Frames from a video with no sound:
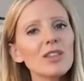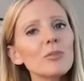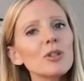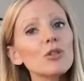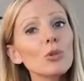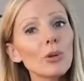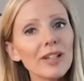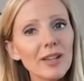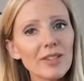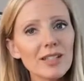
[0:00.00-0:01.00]
The
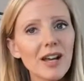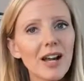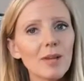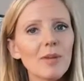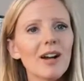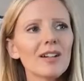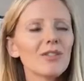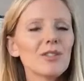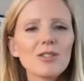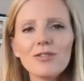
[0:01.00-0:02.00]
majority of the time,
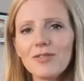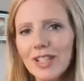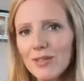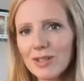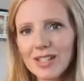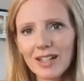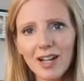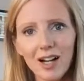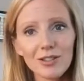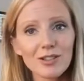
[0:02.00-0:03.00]
artificial flavors and
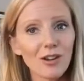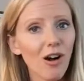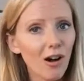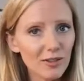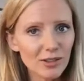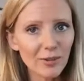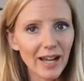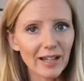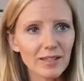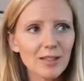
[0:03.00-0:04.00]
colors are also
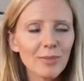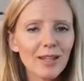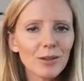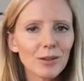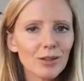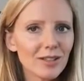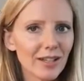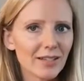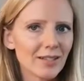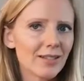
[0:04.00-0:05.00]
added to make it look
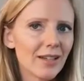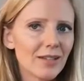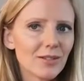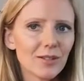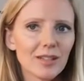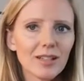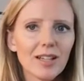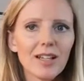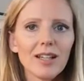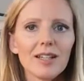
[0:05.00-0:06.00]
nice and taste good,
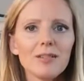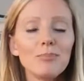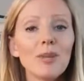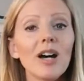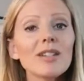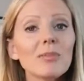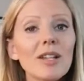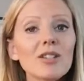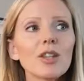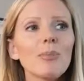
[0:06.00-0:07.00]
not to
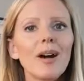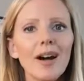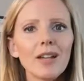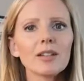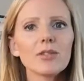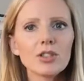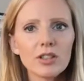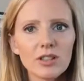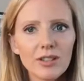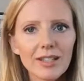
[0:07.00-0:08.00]
mention the pile of
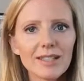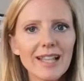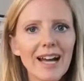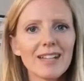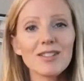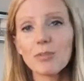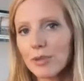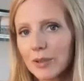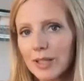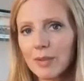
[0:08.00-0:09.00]
sugar that is added to
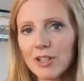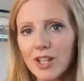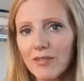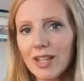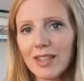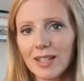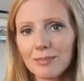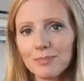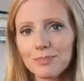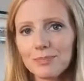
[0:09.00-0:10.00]
pretty much
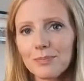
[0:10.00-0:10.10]
everything.